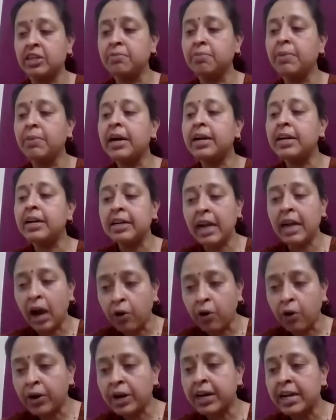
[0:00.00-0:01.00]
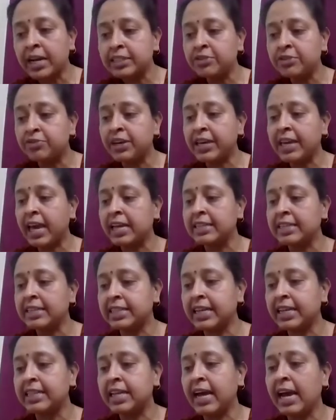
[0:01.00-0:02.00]
But nowadays we can
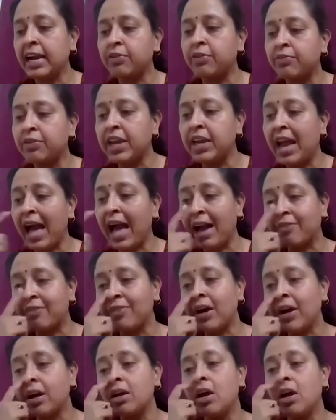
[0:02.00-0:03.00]
say that we have a